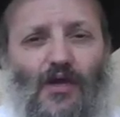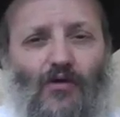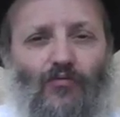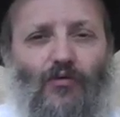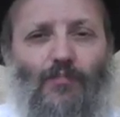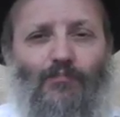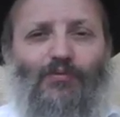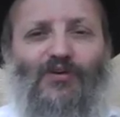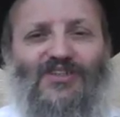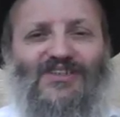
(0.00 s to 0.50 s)

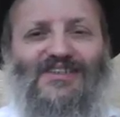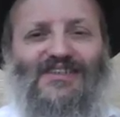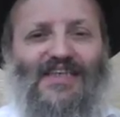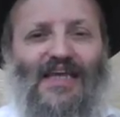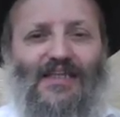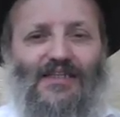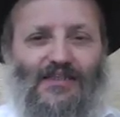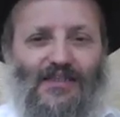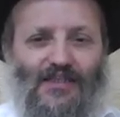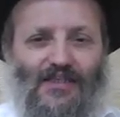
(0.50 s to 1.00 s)

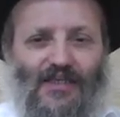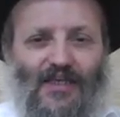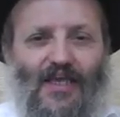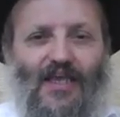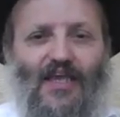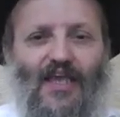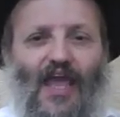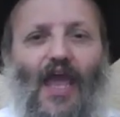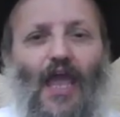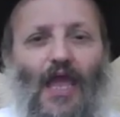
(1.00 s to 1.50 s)
Representing,
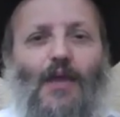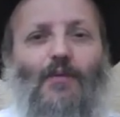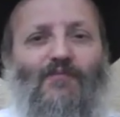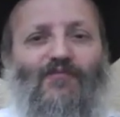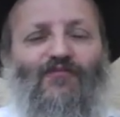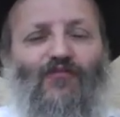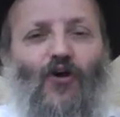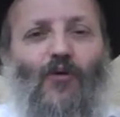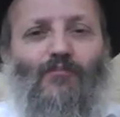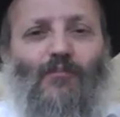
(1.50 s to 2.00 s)
he came
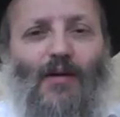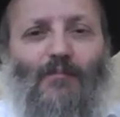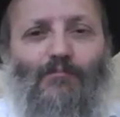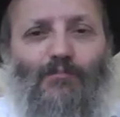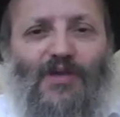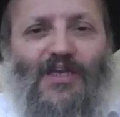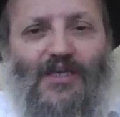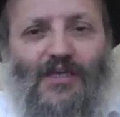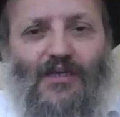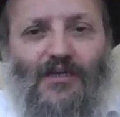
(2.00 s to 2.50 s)
from a
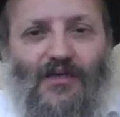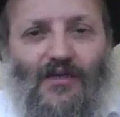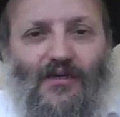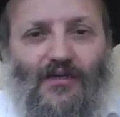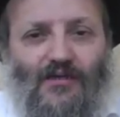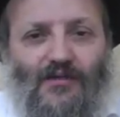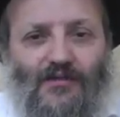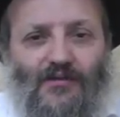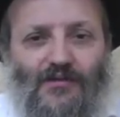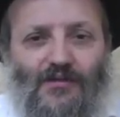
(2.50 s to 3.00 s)

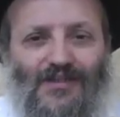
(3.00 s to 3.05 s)
being